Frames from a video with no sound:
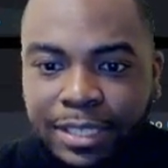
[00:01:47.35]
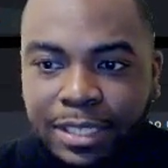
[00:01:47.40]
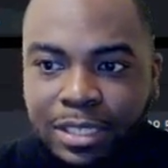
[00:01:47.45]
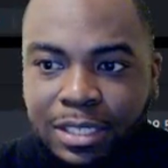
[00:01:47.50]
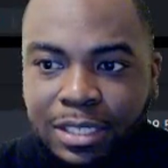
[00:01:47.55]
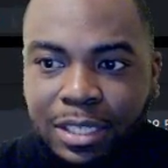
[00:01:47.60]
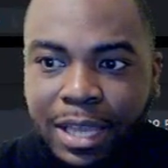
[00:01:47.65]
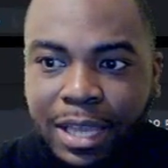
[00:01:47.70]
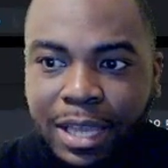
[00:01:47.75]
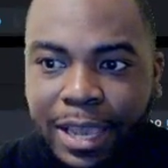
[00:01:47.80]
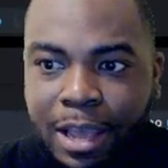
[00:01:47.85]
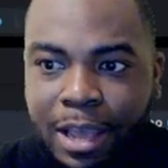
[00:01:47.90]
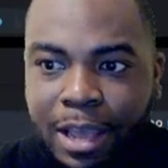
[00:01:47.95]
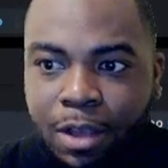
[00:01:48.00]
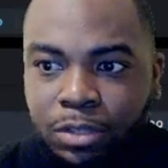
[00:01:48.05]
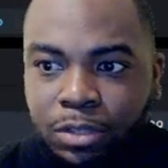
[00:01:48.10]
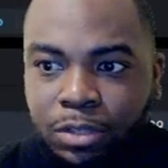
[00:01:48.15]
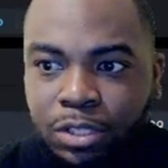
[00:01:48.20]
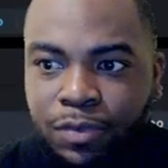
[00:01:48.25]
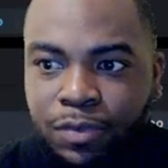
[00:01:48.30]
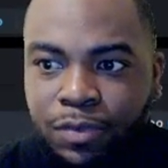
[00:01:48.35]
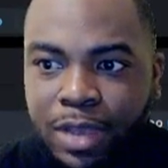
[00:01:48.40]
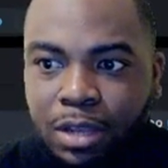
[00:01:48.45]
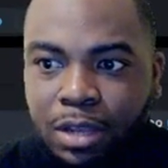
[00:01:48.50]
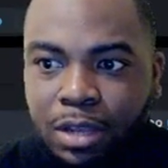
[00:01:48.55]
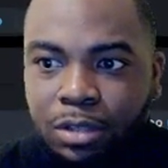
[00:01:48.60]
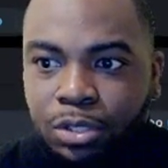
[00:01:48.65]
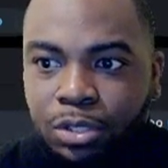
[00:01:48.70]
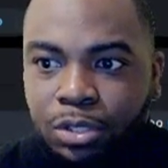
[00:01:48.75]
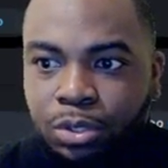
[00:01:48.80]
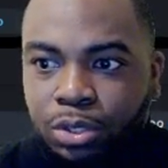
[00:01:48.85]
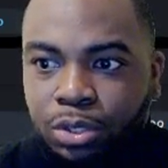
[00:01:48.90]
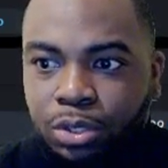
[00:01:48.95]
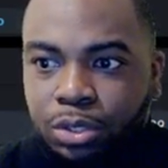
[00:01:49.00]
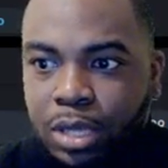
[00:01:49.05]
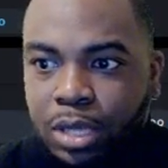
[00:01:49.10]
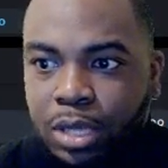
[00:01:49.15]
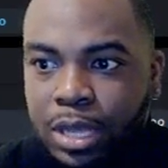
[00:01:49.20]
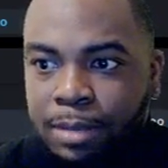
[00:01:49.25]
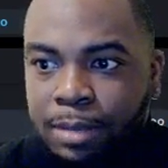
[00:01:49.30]
This is the layout. So if I go to
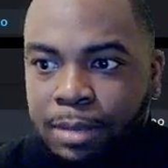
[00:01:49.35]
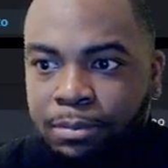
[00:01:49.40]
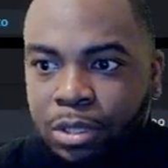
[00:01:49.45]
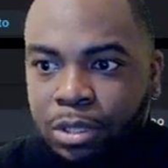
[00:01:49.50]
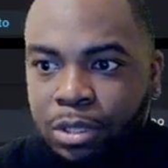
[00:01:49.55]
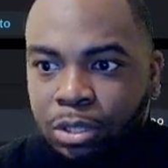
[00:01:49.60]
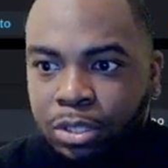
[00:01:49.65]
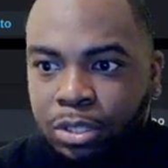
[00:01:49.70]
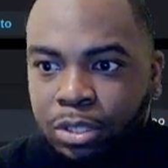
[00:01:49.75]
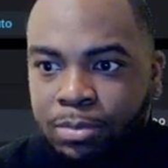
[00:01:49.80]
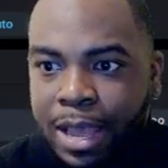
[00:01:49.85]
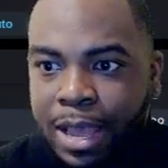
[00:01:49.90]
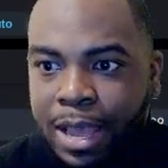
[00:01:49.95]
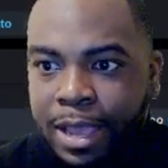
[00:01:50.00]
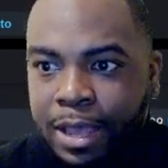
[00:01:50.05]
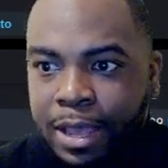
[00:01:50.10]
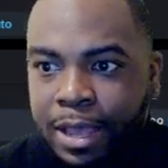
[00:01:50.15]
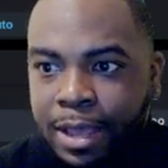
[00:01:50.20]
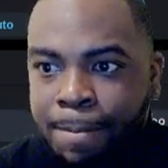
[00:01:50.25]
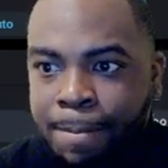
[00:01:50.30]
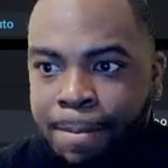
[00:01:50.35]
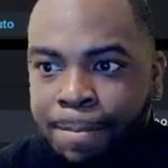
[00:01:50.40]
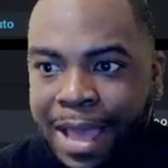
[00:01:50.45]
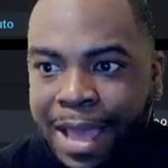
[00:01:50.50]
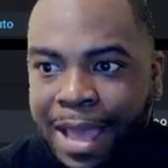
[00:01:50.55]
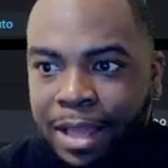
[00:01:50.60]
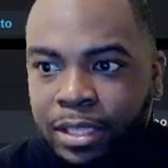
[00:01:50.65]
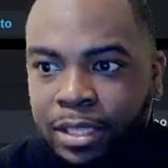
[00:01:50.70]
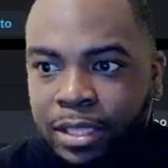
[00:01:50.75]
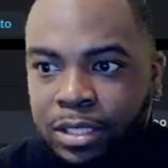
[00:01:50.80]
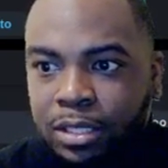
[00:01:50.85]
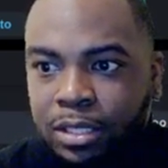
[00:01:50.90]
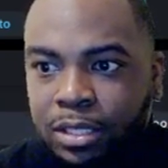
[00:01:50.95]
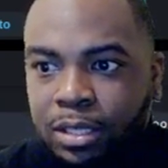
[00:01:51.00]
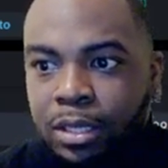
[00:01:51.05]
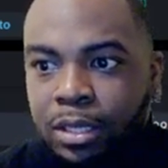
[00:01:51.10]
my balance,